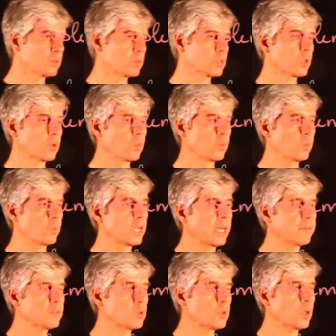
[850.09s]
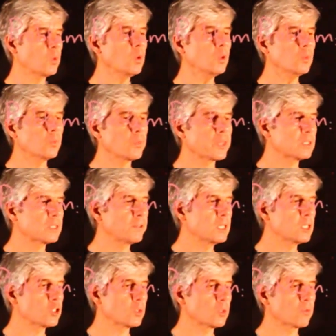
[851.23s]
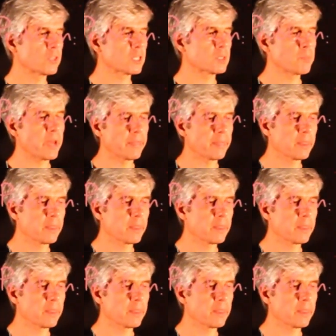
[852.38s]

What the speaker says: So we have to recall the definition of the span.